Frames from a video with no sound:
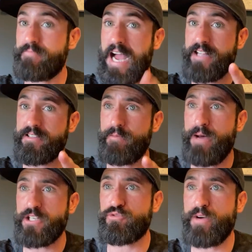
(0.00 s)
That's the
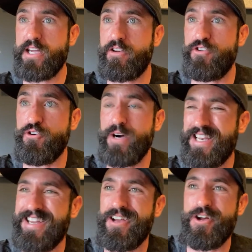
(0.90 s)
best way to do
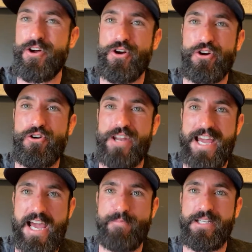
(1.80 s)
it. Go
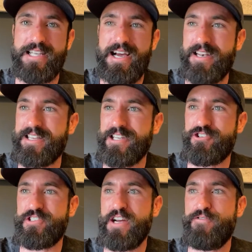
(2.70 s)
to Amazon, get
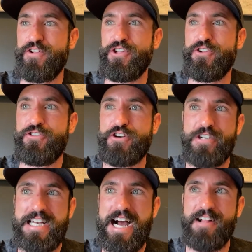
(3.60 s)
yourself a little
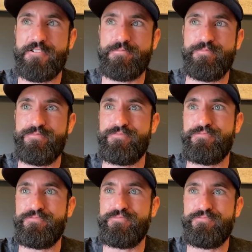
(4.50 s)
$30
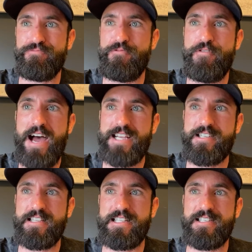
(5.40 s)

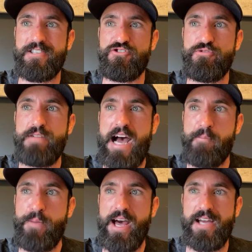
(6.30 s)
vest that says do
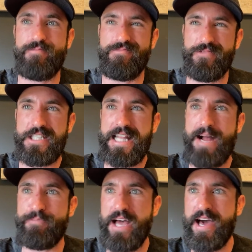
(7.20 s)
not pet.
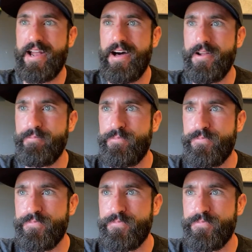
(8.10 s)
Slap that on them.